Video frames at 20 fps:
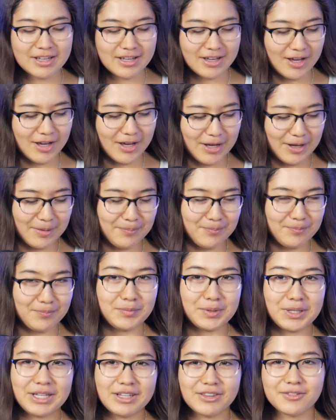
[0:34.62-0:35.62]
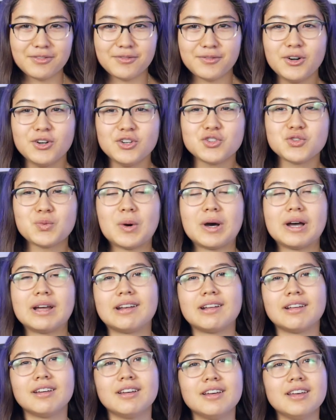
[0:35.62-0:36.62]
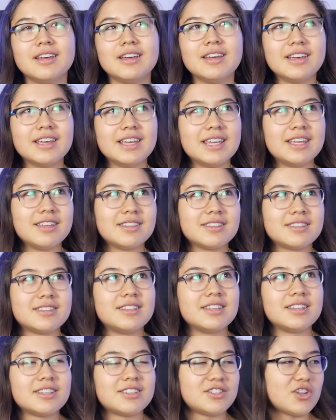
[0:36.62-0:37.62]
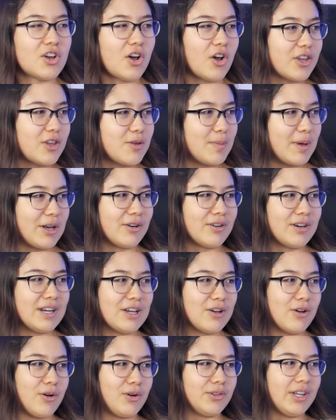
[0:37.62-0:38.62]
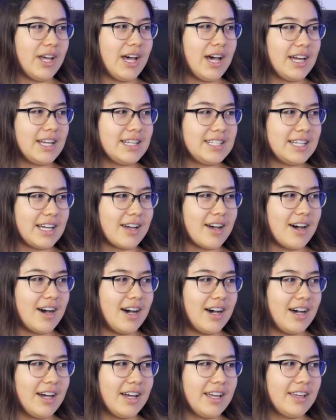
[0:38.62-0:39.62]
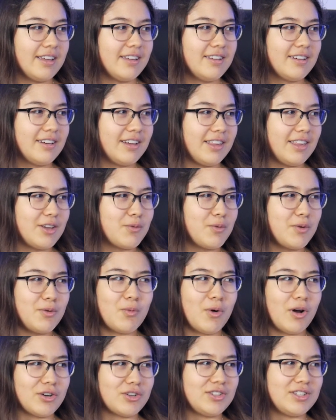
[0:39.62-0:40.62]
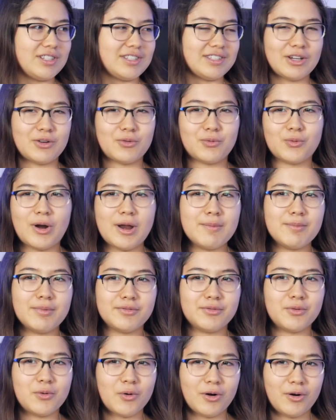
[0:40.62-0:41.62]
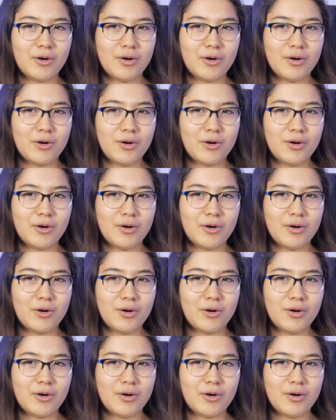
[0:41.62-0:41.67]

But the first one is this documentary called High Tech High. I think we watched this like right before.